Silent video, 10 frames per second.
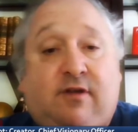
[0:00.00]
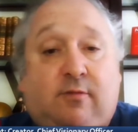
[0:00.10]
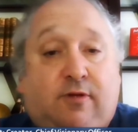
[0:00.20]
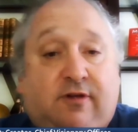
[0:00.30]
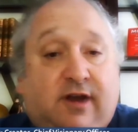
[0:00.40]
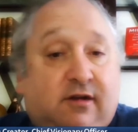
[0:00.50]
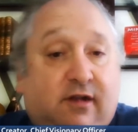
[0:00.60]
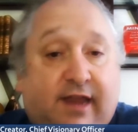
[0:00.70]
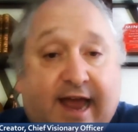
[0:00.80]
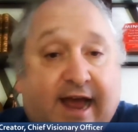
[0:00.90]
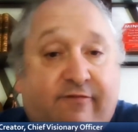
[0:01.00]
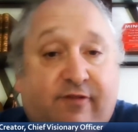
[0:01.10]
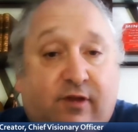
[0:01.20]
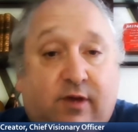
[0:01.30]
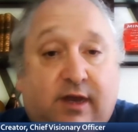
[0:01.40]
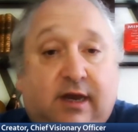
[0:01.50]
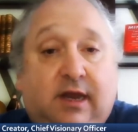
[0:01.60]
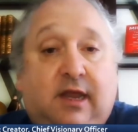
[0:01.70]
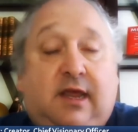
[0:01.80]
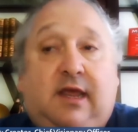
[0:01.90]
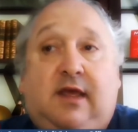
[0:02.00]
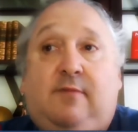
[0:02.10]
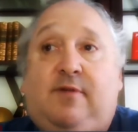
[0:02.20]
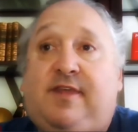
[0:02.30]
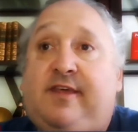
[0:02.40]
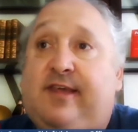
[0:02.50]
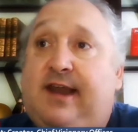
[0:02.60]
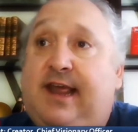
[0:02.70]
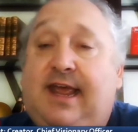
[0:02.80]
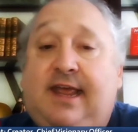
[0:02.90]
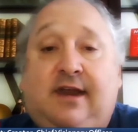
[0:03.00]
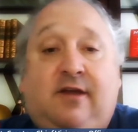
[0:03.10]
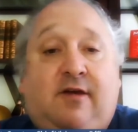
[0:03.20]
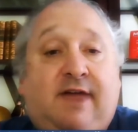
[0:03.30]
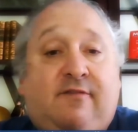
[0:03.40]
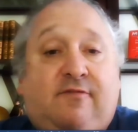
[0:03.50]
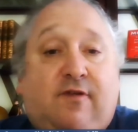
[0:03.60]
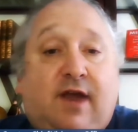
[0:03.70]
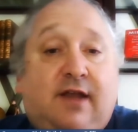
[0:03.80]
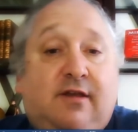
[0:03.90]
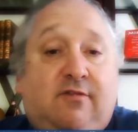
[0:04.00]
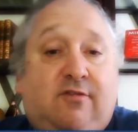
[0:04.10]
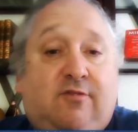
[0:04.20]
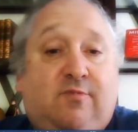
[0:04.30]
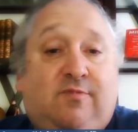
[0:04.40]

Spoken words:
they're particularly affluent, but they said, hey, I have a friend who's,